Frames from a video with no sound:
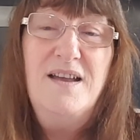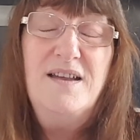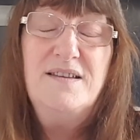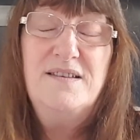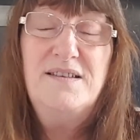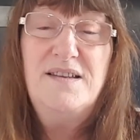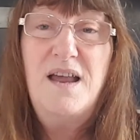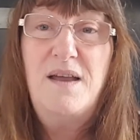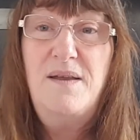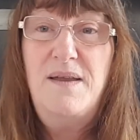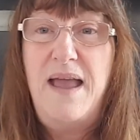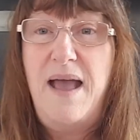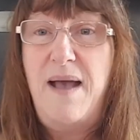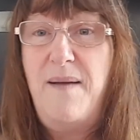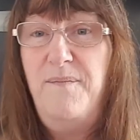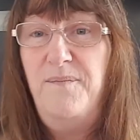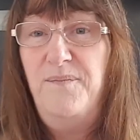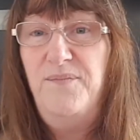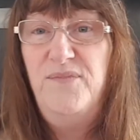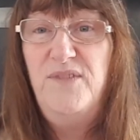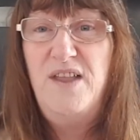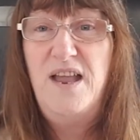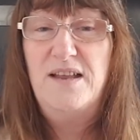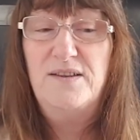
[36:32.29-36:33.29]
So
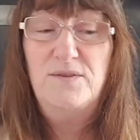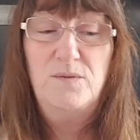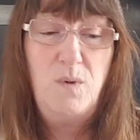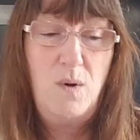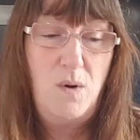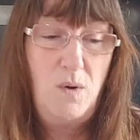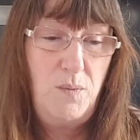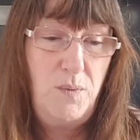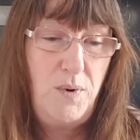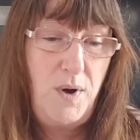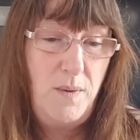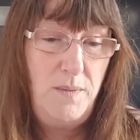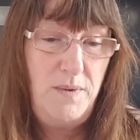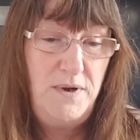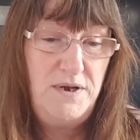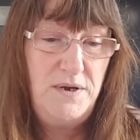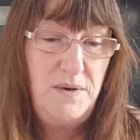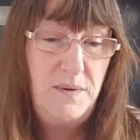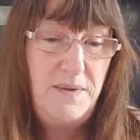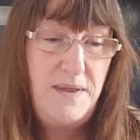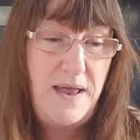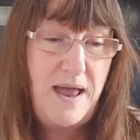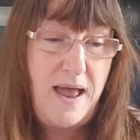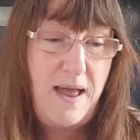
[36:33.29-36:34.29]
yeah, that's what I'll probably
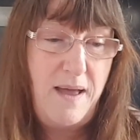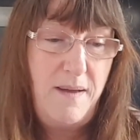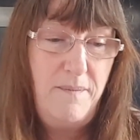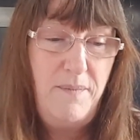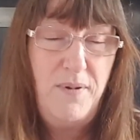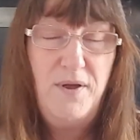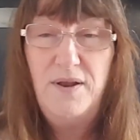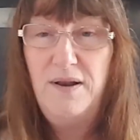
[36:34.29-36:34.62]
do in there.